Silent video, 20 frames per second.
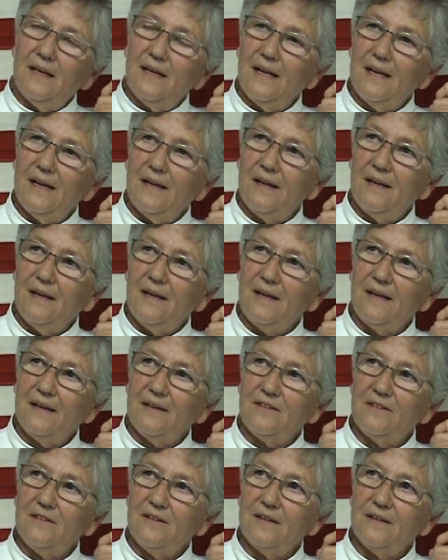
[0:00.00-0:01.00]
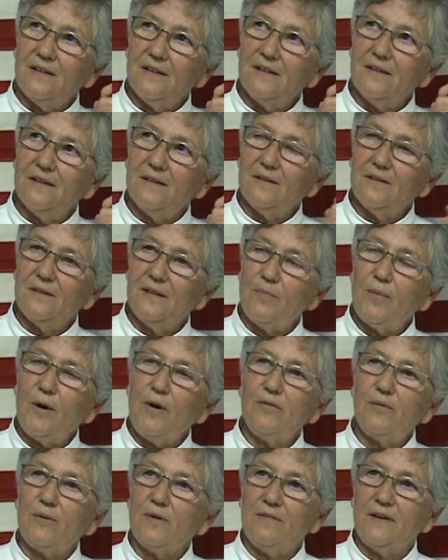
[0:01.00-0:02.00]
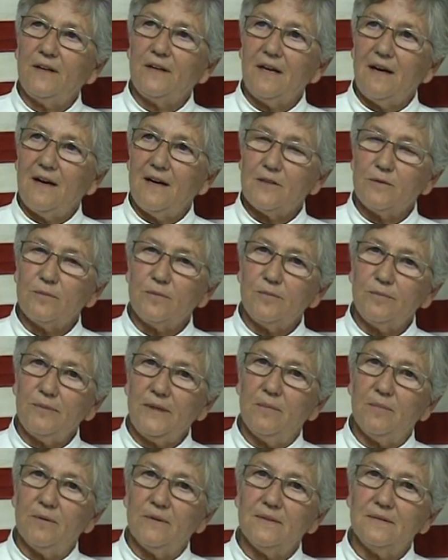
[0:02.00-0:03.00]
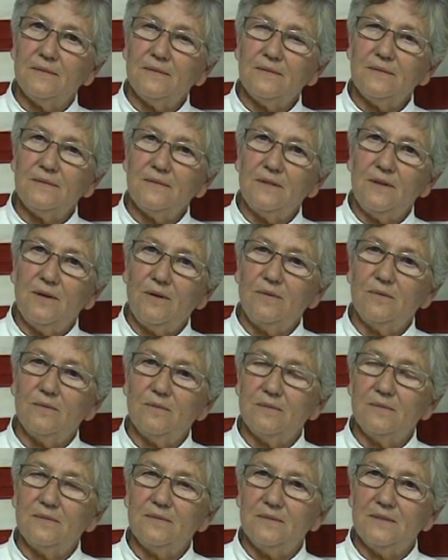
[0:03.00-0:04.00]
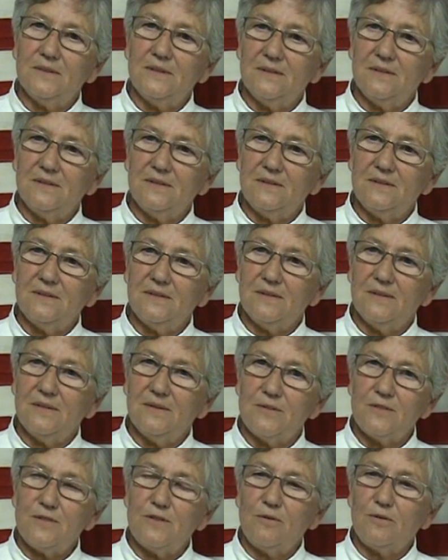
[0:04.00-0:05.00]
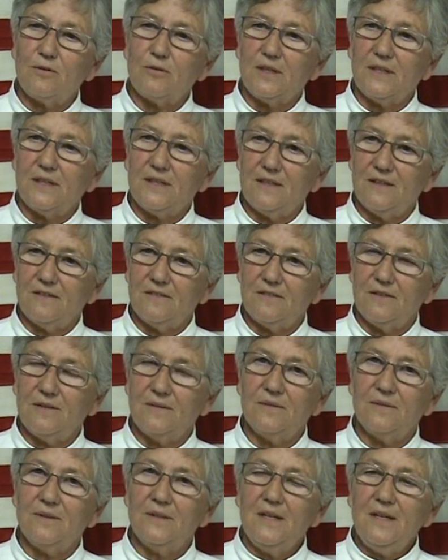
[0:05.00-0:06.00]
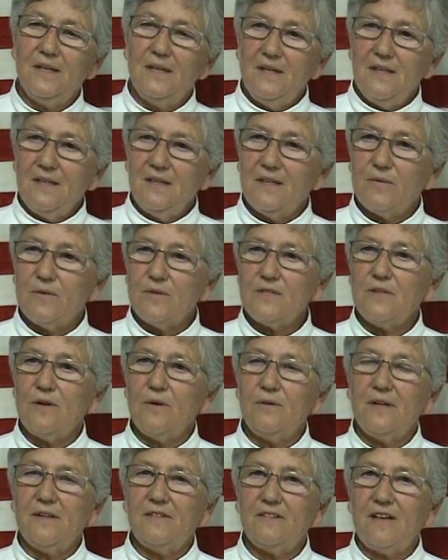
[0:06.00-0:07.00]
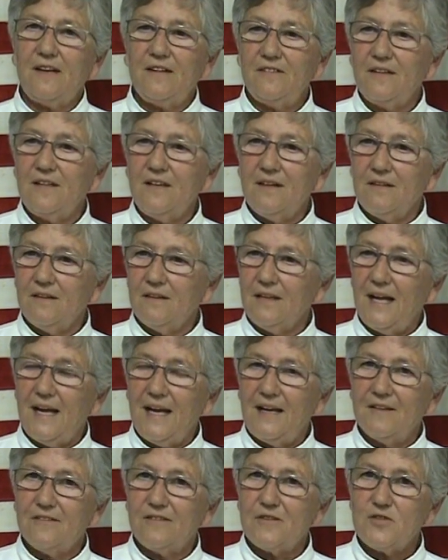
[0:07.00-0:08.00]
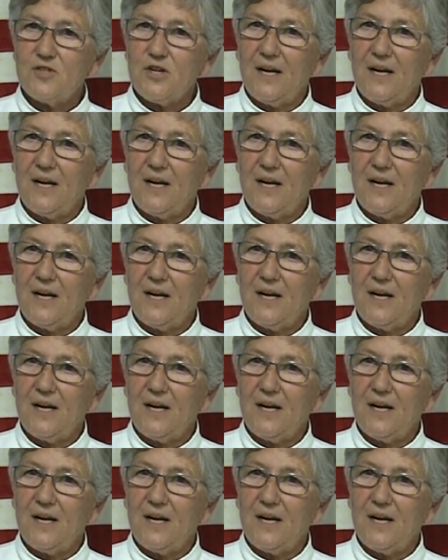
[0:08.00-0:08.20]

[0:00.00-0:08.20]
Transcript: had, had uh, they both were very honorable people. No, it, there was no crookedness, no, there was no necessity to lie as a